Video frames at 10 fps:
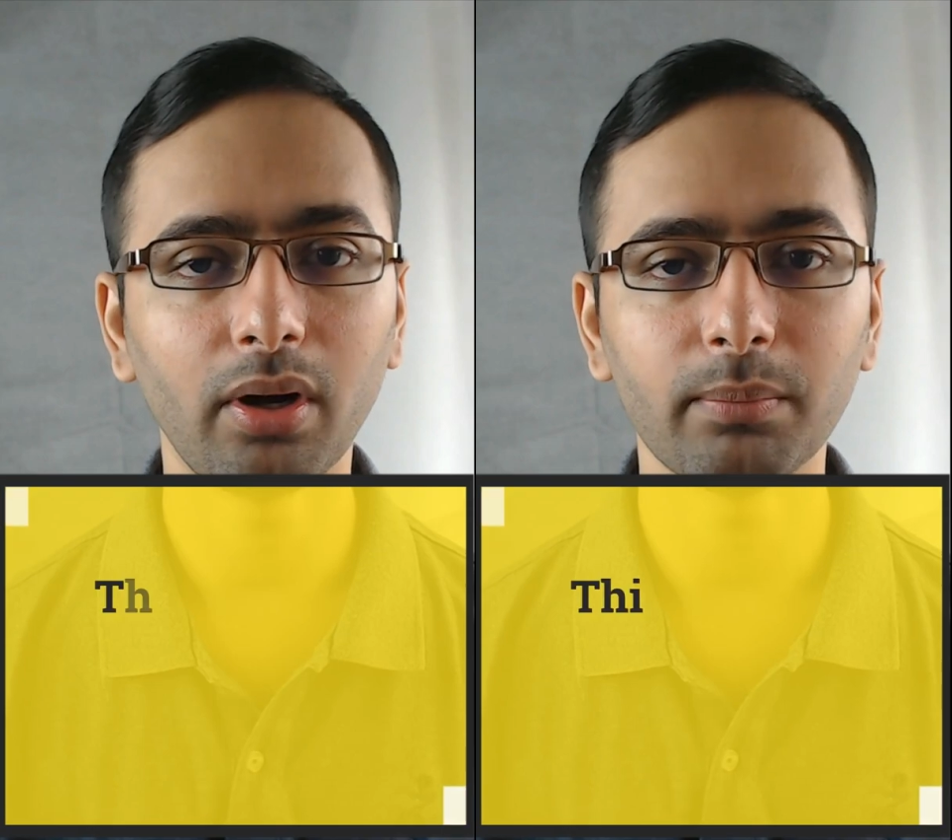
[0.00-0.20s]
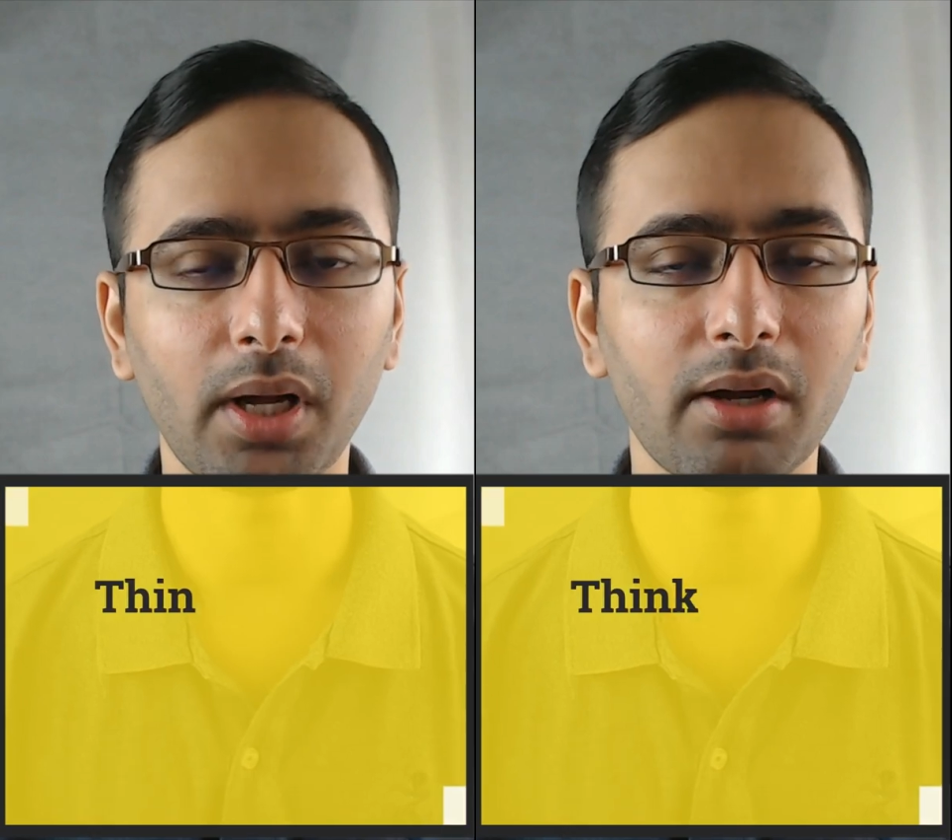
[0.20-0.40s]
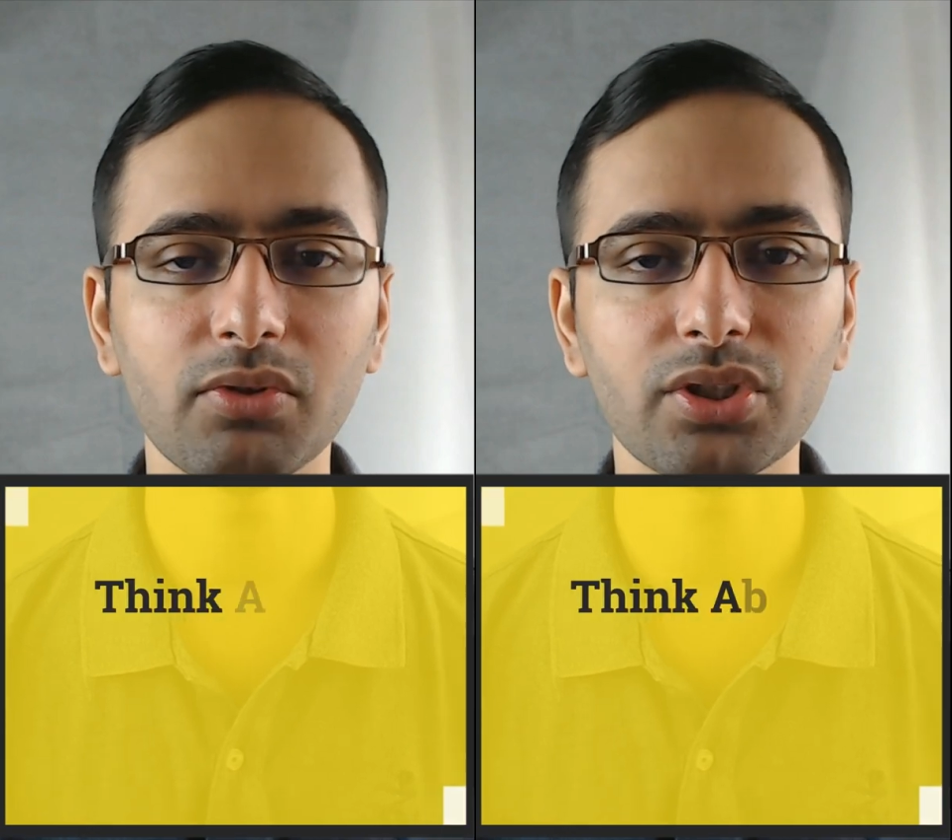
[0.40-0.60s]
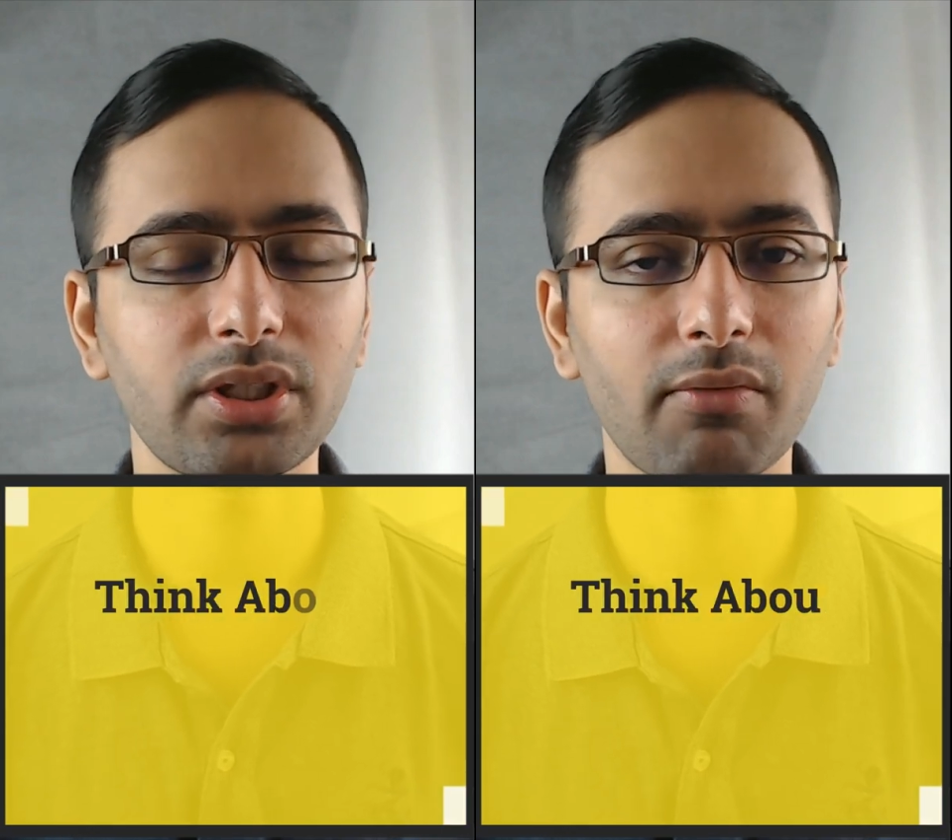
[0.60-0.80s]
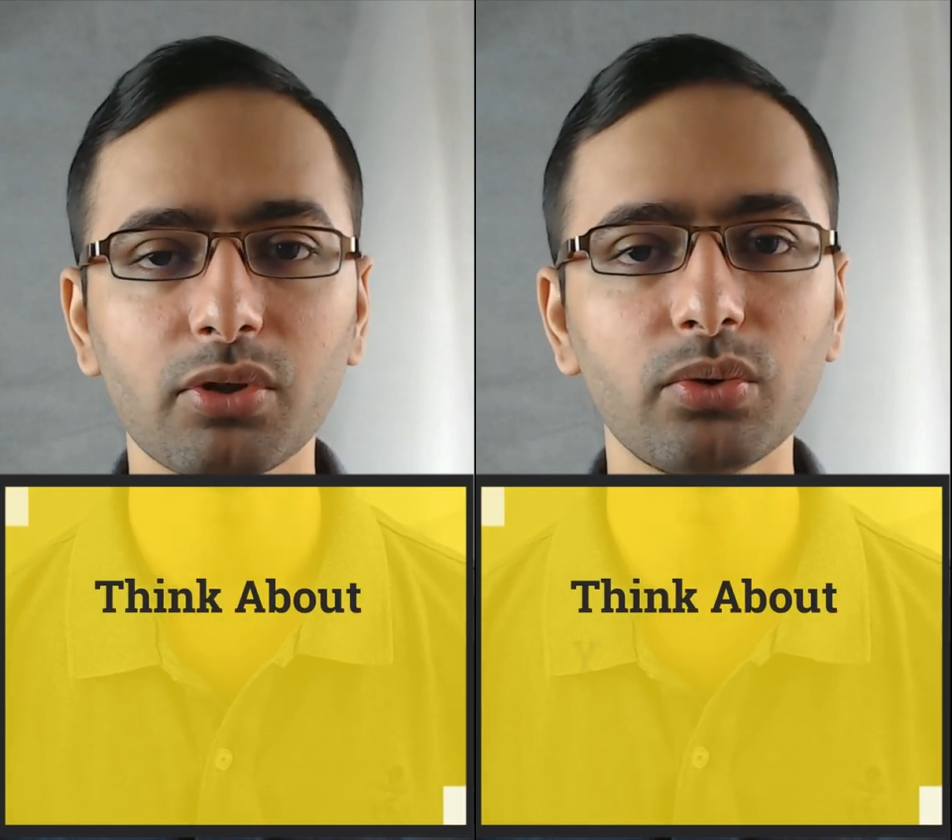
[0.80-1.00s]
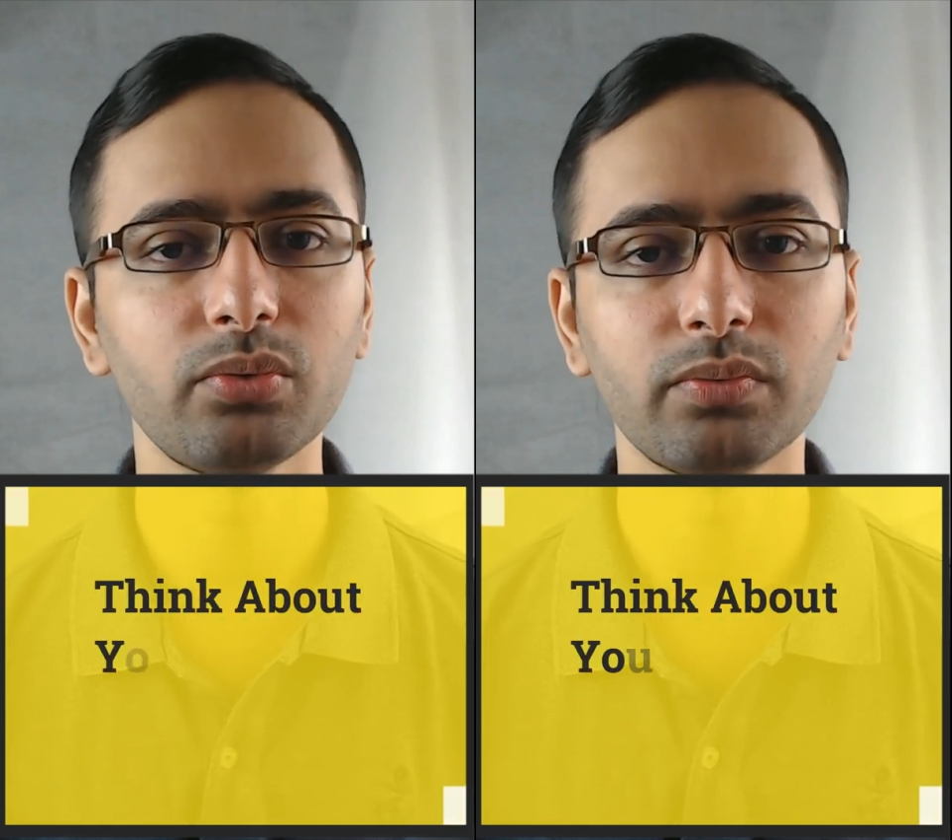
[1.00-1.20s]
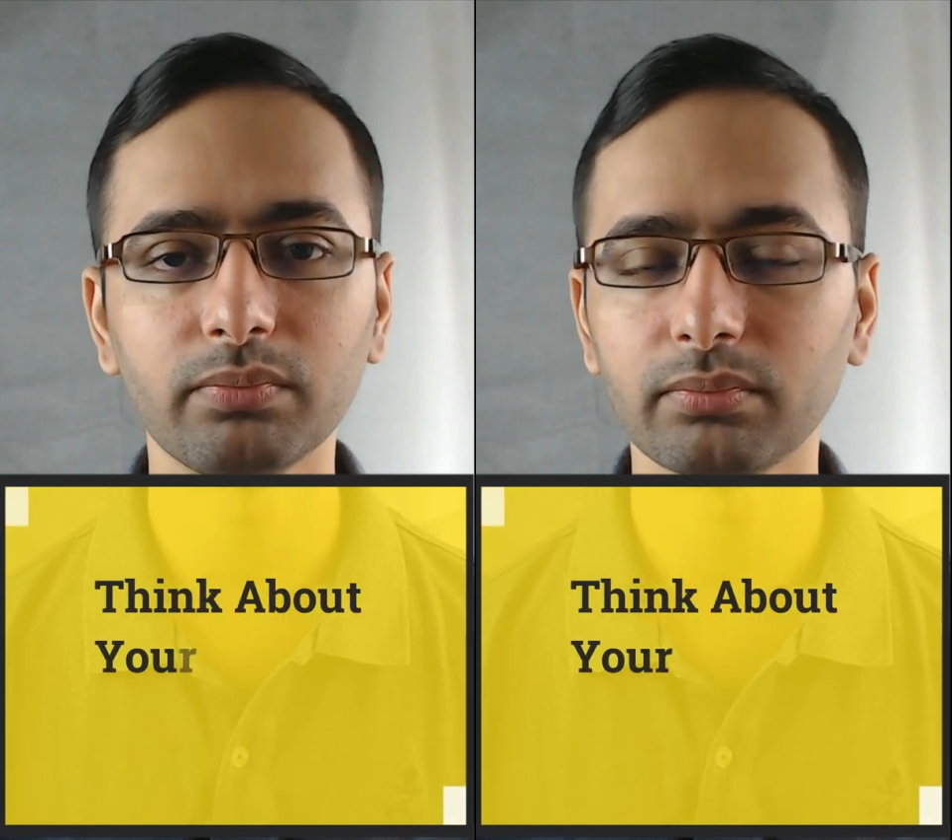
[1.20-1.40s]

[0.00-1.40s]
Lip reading: I will just have to do